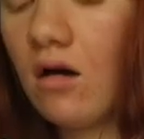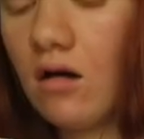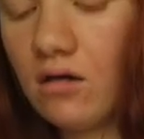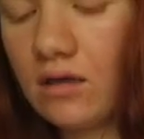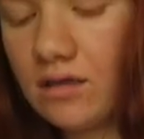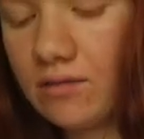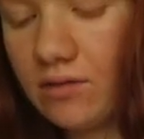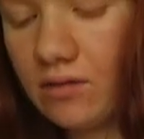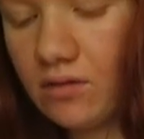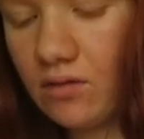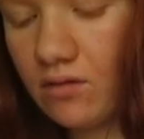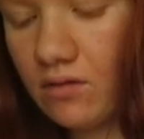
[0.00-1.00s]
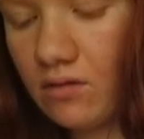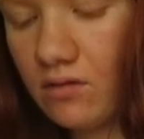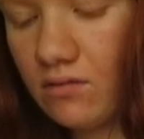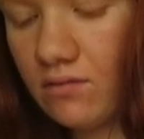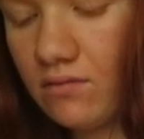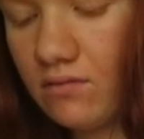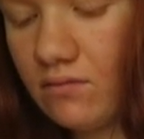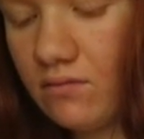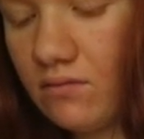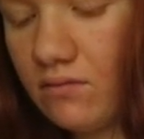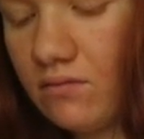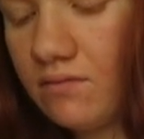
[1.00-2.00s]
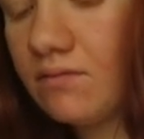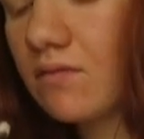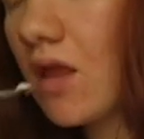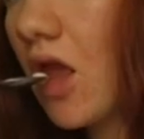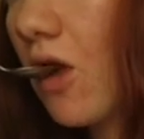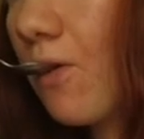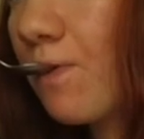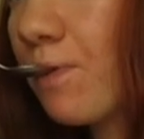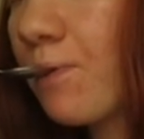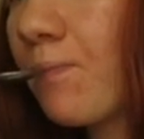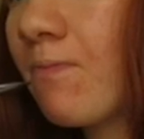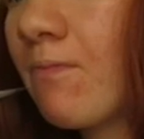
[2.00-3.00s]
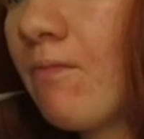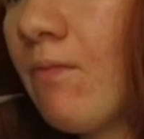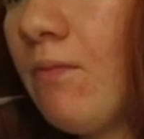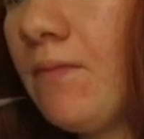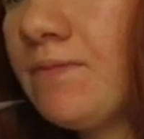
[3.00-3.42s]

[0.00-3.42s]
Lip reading: (no one is talking)